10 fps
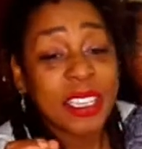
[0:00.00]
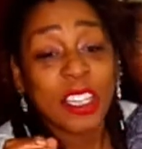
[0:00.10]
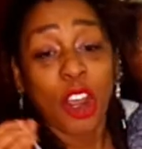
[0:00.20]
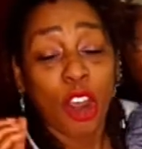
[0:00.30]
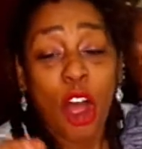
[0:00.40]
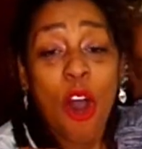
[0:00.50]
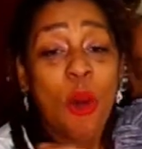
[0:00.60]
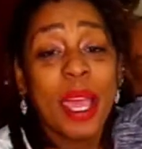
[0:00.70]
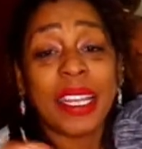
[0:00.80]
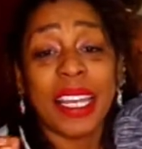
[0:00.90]
a law
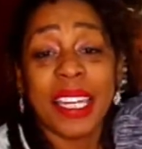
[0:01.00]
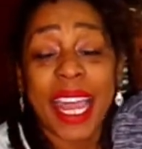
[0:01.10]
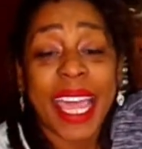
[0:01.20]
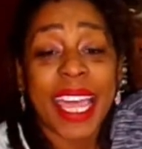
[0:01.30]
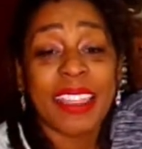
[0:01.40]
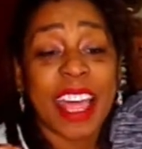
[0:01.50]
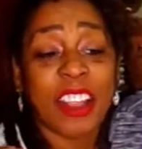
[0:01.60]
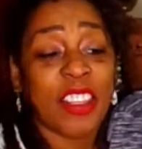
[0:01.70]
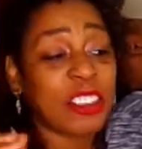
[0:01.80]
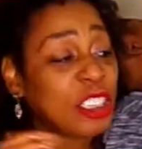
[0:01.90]
in the land that
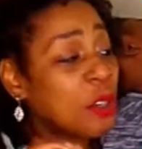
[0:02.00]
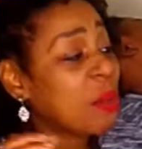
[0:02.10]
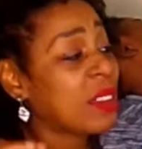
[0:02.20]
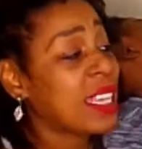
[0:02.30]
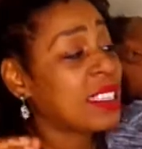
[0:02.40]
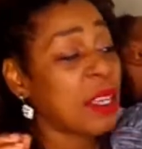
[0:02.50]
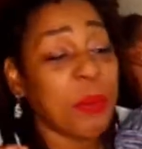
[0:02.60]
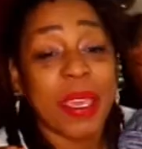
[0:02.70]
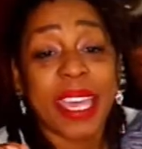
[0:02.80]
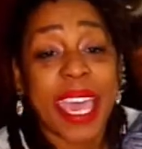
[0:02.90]
there's certain things that
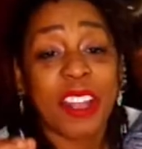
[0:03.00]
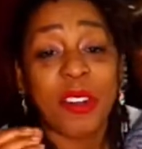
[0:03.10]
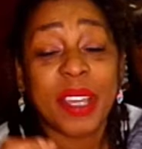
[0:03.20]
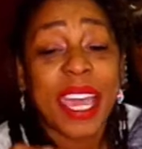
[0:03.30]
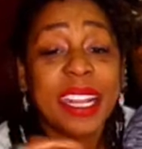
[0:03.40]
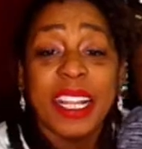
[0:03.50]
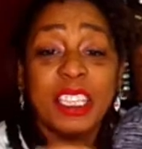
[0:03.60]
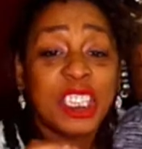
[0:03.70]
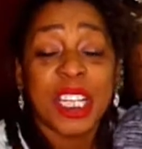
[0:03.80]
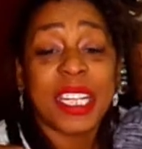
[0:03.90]
we can or
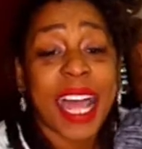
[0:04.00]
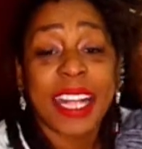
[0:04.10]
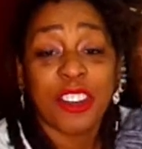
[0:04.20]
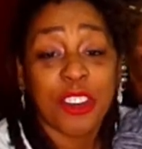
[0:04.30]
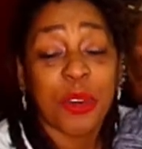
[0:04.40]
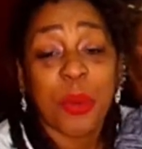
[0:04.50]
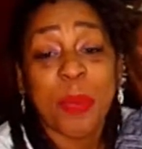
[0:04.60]
should not do,